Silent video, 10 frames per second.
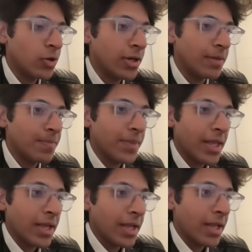token.
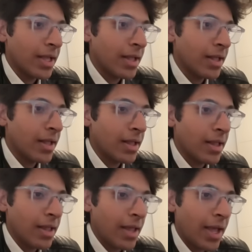
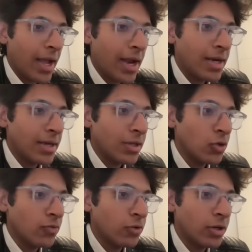And
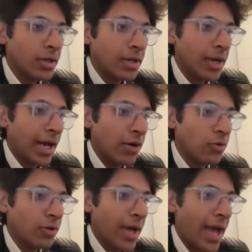you would
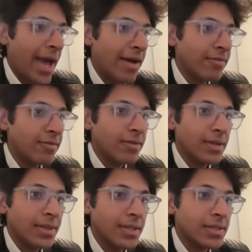now have
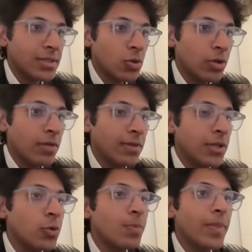this token with
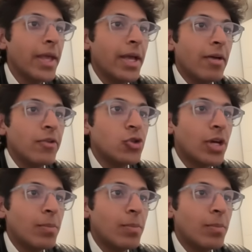you, which you